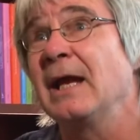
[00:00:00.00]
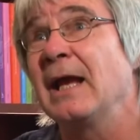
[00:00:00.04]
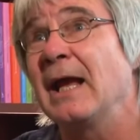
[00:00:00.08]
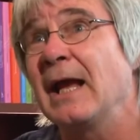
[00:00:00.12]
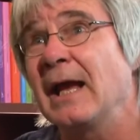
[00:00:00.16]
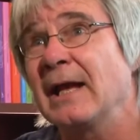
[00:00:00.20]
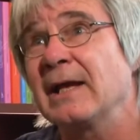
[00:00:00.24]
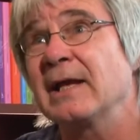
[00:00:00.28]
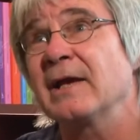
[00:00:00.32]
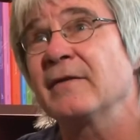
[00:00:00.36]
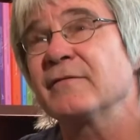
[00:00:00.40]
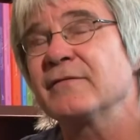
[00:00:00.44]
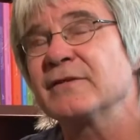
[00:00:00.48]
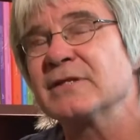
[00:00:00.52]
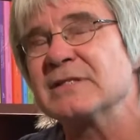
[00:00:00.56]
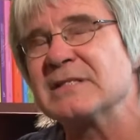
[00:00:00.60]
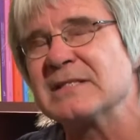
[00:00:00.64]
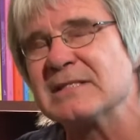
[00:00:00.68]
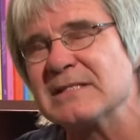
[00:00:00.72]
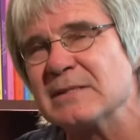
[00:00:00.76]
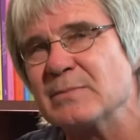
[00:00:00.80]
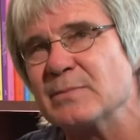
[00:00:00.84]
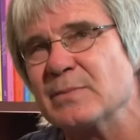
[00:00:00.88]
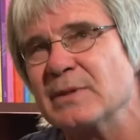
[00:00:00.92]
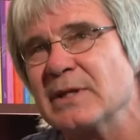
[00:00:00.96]
and have just
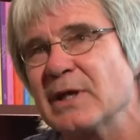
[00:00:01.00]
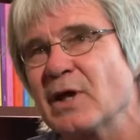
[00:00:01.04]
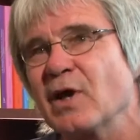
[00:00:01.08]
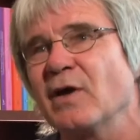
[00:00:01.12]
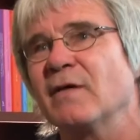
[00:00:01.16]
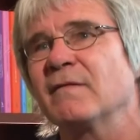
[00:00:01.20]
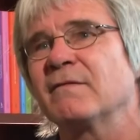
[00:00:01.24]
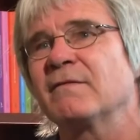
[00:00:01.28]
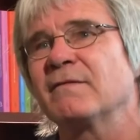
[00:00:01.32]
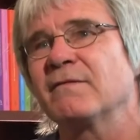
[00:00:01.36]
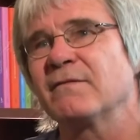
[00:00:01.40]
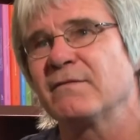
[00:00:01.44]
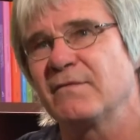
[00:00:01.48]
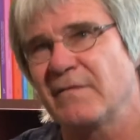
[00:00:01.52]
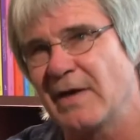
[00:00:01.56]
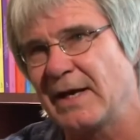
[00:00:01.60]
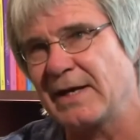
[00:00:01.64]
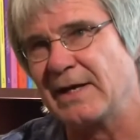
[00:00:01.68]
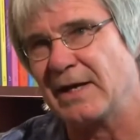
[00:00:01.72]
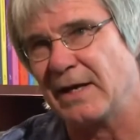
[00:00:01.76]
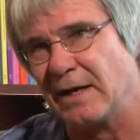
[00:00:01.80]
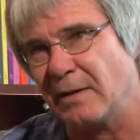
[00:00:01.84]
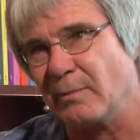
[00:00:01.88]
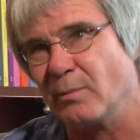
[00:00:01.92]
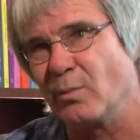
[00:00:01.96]
simply got fed
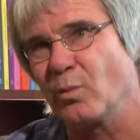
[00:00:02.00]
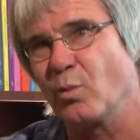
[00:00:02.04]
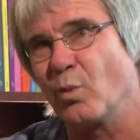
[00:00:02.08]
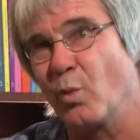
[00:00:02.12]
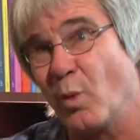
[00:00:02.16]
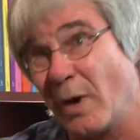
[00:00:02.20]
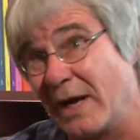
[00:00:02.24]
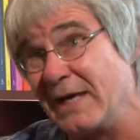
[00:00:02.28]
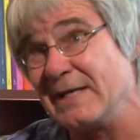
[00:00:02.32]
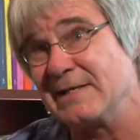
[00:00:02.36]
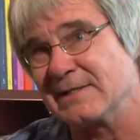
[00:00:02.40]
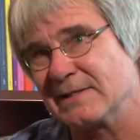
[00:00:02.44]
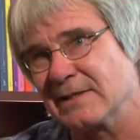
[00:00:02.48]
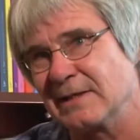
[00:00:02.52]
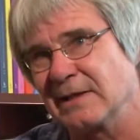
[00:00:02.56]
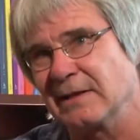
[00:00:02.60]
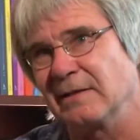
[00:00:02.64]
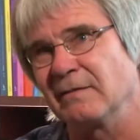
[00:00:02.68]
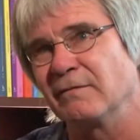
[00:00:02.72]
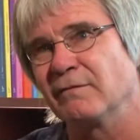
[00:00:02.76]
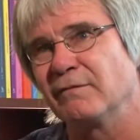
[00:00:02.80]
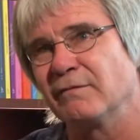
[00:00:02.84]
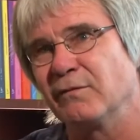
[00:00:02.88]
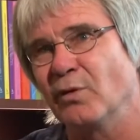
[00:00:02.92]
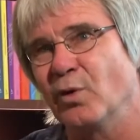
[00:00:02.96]
up
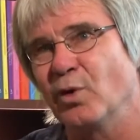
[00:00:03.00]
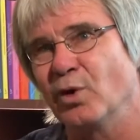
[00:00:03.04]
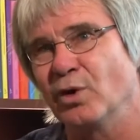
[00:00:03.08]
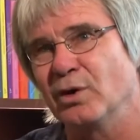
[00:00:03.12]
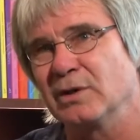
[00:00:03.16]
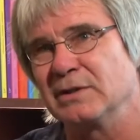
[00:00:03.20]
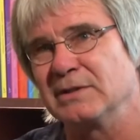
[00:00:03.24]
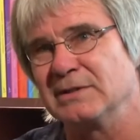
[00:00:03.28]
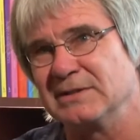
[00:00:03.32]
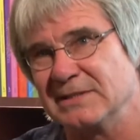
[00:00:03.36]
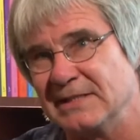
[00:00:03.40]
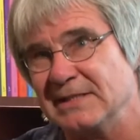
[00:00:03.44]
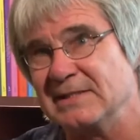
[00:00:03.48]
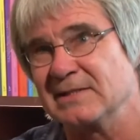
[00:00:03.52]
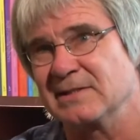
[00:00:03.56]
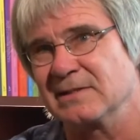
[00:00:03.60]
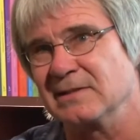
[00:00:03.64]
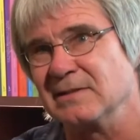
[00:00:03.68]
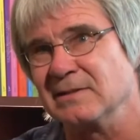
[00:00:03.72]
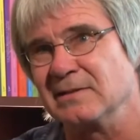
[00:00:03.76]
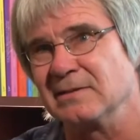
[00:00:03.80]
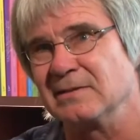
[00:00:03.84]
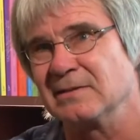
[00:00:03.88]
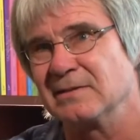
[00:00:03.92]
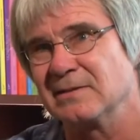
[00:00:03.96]
waiting for
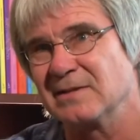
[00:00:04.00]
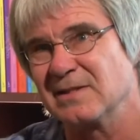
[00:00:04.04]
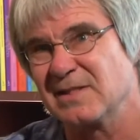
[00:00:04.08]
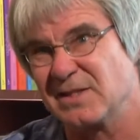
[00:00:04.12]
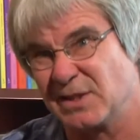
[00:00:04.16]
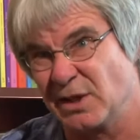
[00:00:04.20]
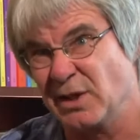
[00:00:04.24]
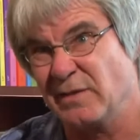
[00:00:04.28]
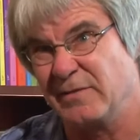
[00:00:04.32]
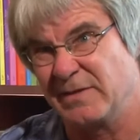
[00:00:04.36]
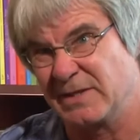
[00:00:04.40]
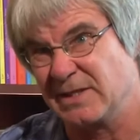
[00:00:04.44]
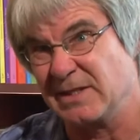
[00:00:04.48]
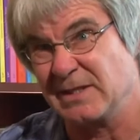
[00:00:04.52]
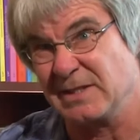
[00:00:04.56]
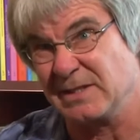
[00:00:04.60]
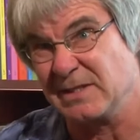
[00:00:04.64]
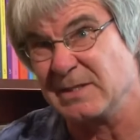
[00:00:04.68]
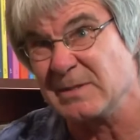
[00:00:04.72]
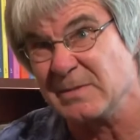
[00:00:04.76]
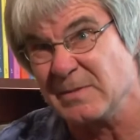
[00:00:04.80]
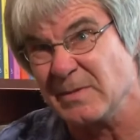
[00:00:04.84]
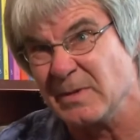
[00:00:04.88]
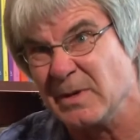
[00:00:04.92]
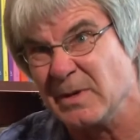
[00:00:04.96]
decent services.